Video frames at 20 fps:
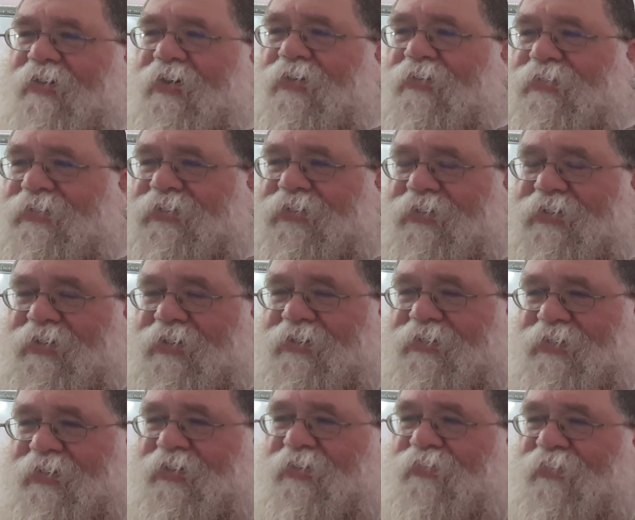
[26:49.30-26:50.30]
goes to
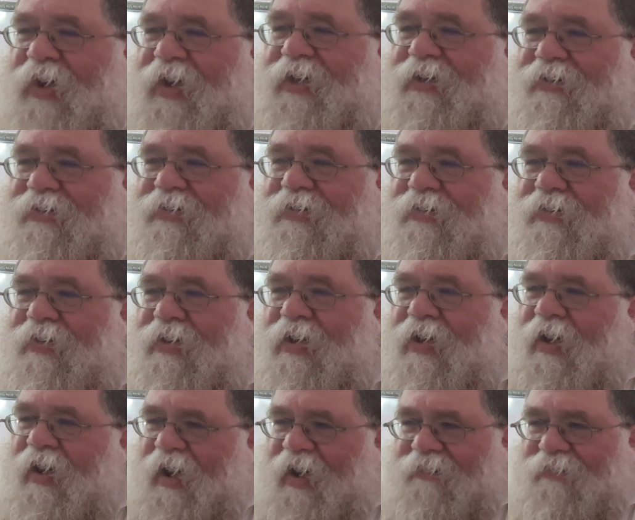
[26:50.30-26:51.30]
the, to the waiter.
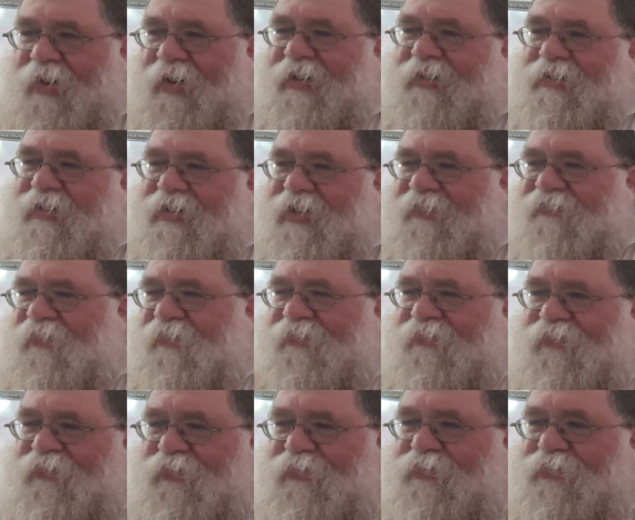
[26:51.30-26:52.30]
I want to deliver
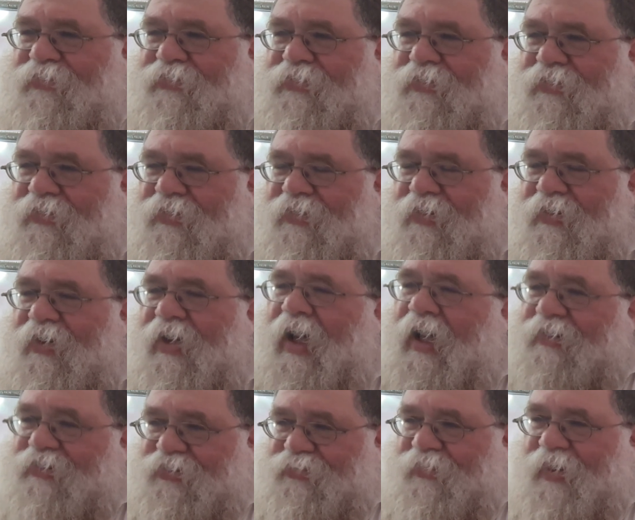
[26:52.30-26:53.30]
food.
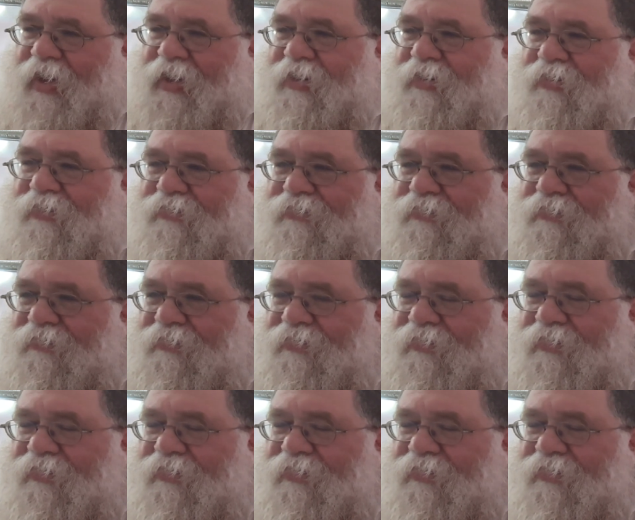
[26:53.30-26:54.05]
I'll train you.